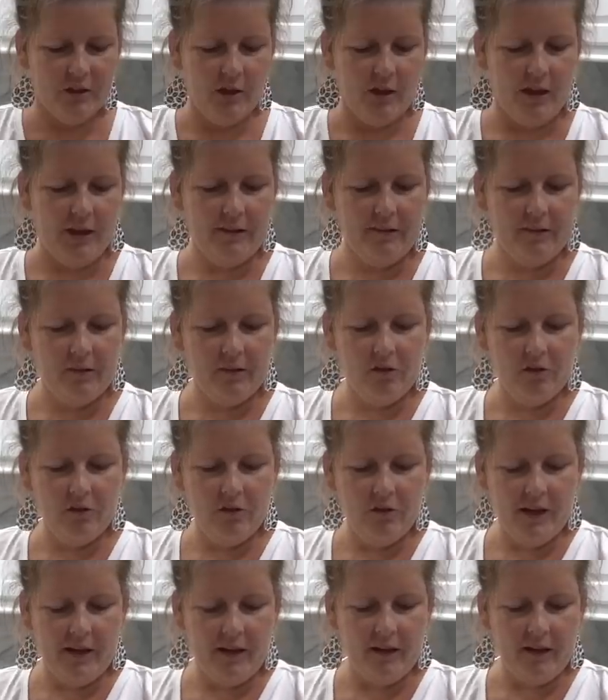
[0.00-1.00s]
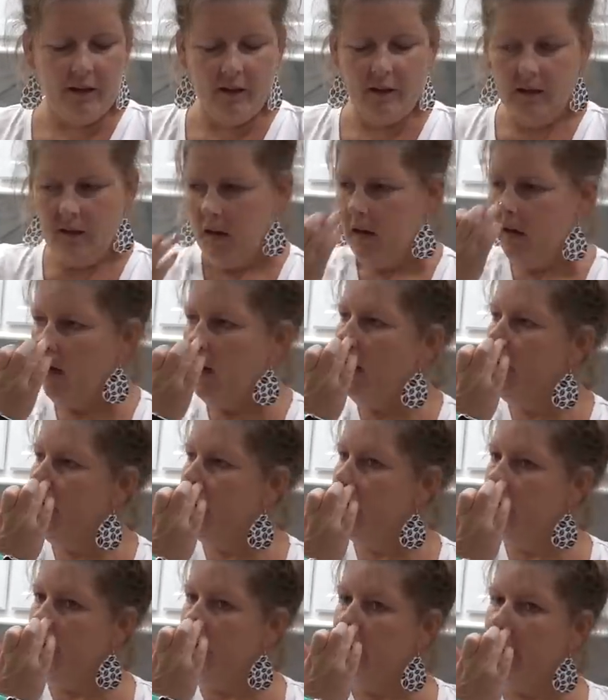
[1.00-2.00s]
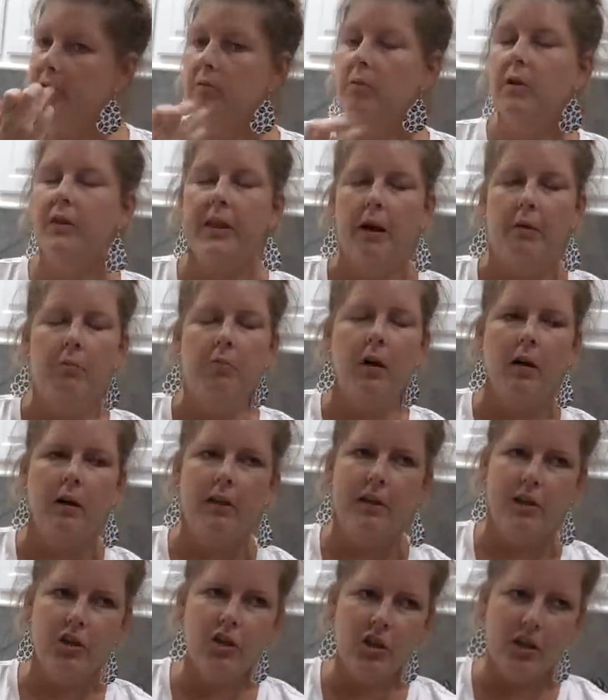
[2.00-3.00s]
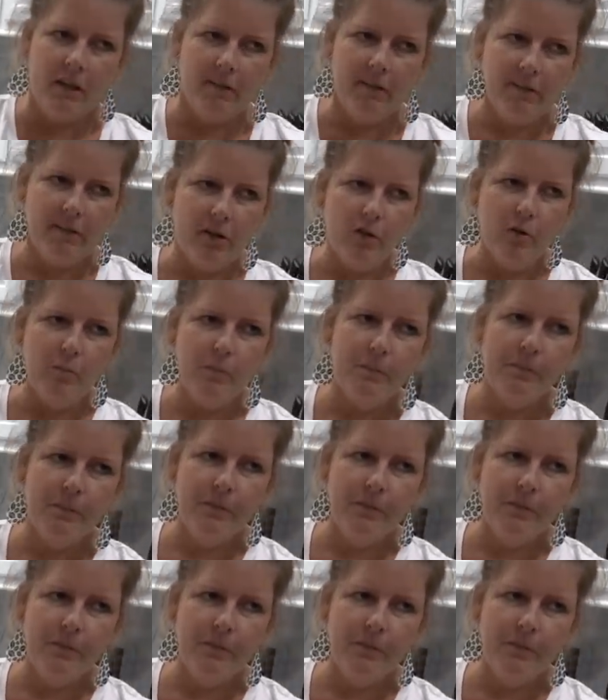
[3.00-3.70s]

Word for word: so I do need to. I know you guys want that broccoli cheese soup.